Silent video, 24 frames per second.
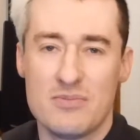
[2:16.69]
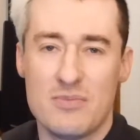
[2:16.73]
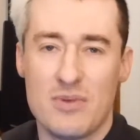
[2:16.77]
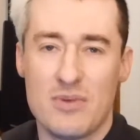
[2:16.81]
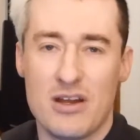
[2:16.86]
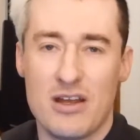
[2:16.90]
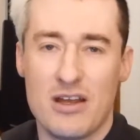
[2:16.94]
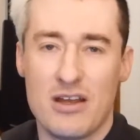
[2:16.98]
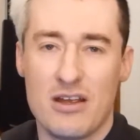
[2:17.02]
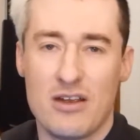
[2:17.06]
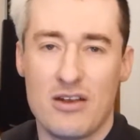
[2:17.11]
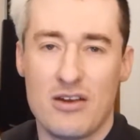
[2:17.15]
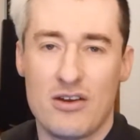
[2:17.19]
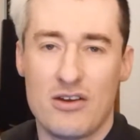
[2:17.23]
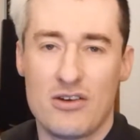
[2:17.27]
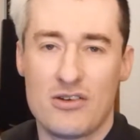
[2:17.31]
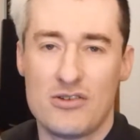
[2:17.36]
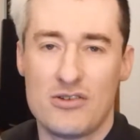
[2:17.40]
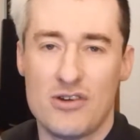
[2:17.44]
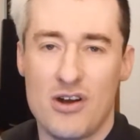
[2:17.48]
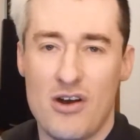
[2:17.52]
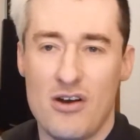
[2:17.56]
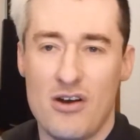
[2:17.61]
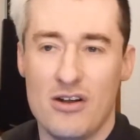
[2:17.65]
but I
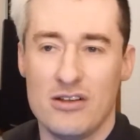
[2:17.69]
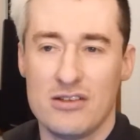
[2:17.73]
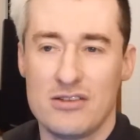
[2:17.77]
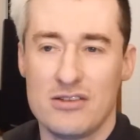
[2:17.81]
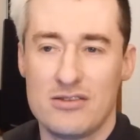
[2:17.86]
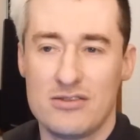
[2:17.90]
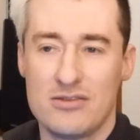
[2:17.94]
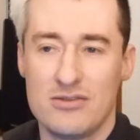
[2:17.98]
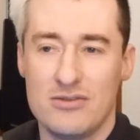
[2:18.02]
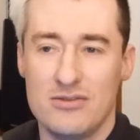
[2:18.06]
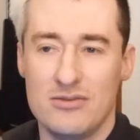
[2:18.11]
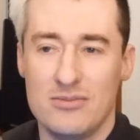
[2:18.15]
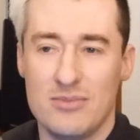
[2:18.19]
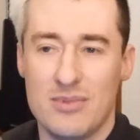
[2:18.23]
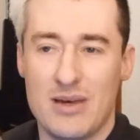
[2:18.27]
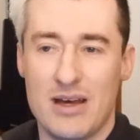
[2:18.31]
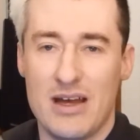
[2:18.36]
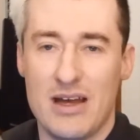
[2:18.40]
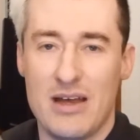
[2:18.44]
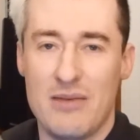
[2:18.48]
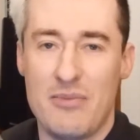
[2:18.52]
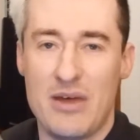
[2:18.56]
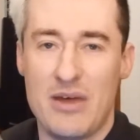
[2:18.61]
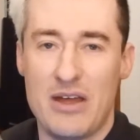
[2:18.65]
crawled to
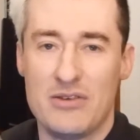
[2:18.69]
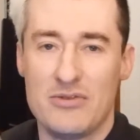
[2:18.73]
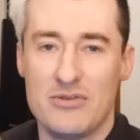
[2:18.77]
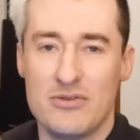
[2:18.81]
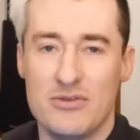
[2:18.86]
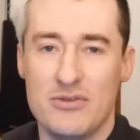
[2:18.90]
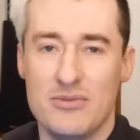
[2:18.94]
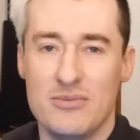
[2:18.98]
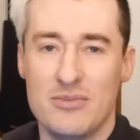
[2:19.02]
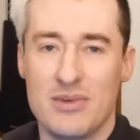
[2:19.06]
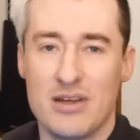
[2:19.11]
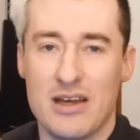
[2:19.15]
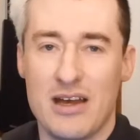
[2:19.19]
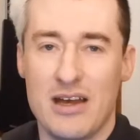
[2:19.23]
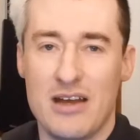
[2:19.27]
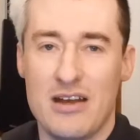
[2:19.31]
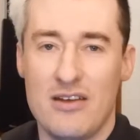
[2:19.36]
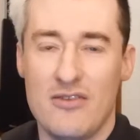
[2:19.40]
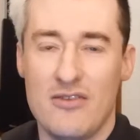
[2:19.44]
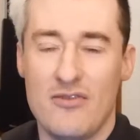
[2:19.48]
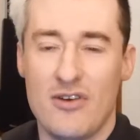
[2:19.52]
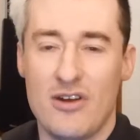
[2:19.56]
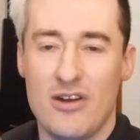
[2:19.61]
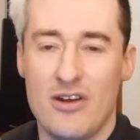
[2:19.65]
my bedroom kind
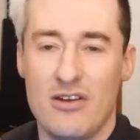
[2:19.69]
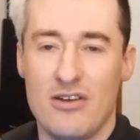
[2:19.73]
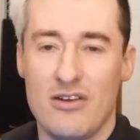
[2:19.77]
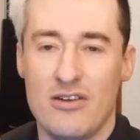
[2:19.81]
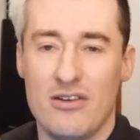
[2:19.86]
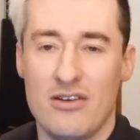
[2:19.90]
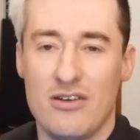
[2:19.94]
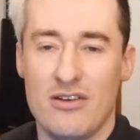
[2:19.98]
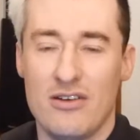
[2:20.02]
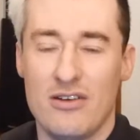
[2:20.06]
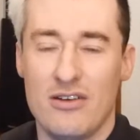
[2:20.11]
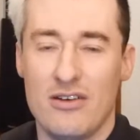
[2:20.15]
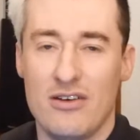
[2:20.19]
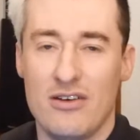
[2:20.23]
of on